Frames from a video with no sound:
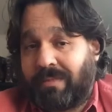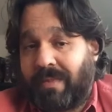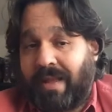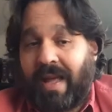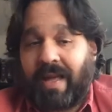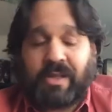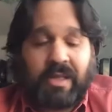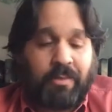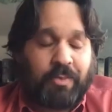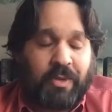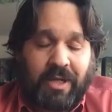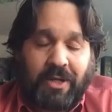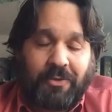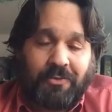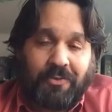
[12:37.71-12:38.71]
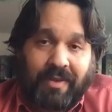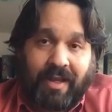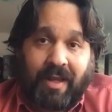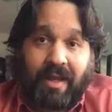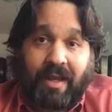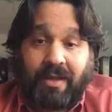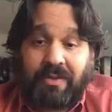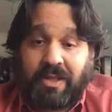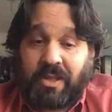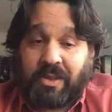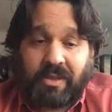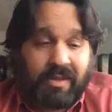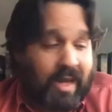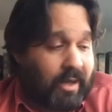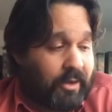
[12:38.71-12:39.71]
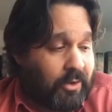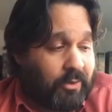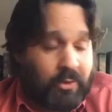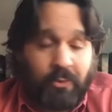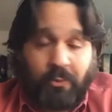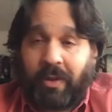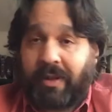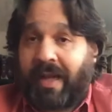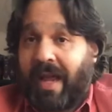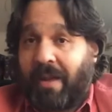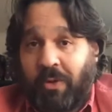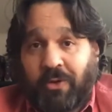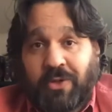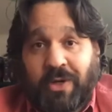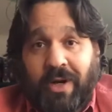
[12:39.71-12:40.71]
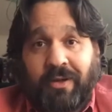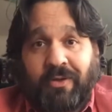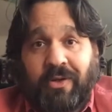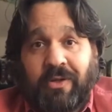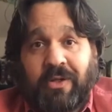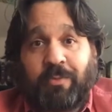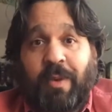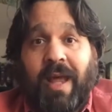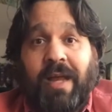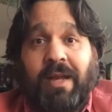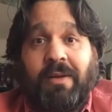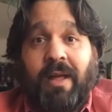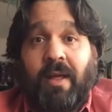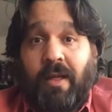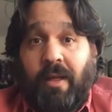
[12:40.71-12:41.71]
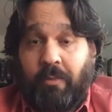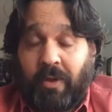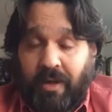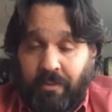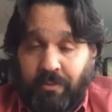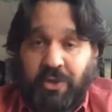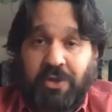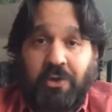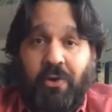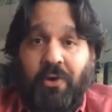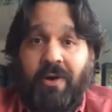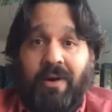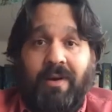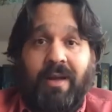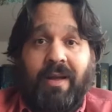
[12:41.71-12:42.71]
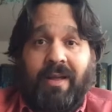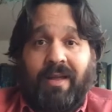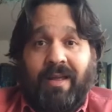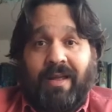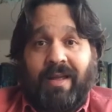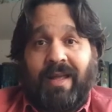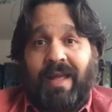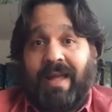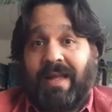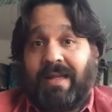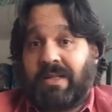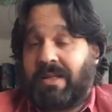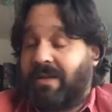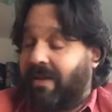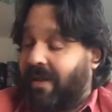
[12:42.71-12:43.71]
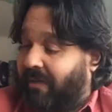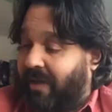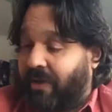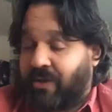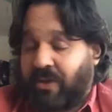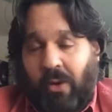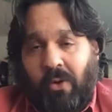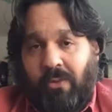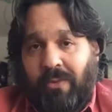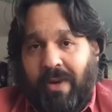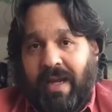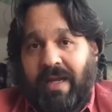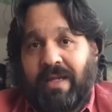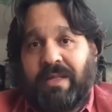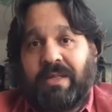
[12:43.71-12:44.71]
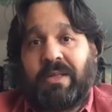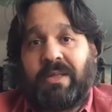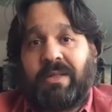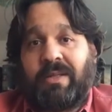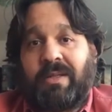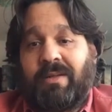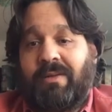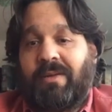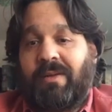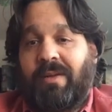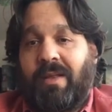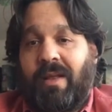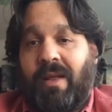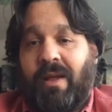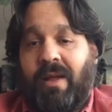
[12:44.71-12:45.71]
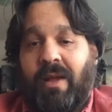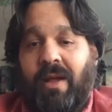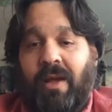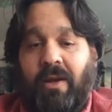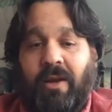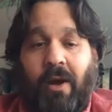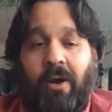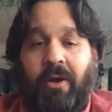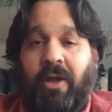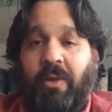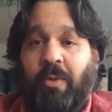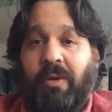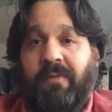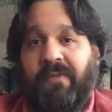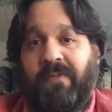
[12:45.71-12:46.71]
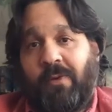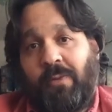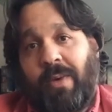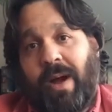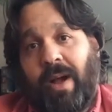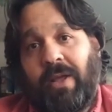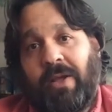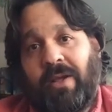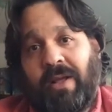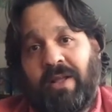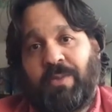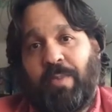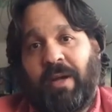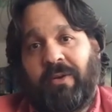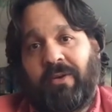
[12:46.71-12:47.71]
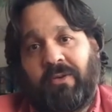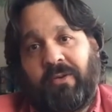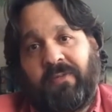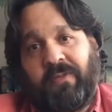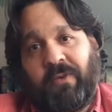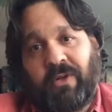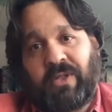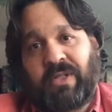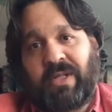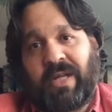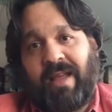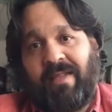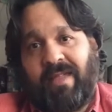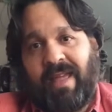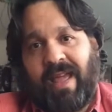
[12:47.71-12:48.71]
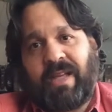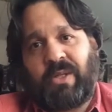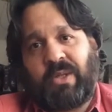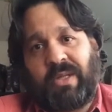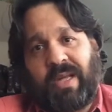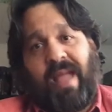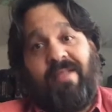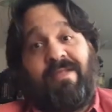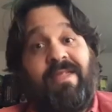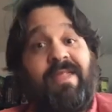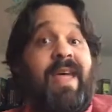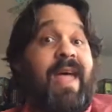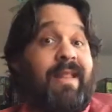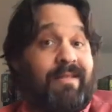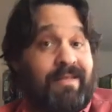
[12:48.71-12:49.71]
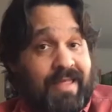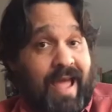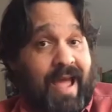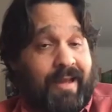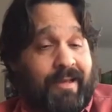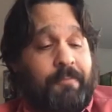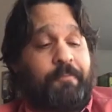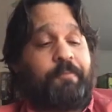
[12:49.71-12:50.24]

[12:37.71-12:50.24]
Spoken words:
That's up to you. I don't know what game you're trying to explain, but I'm sure there's always an argument for why it's better to first say this and then that.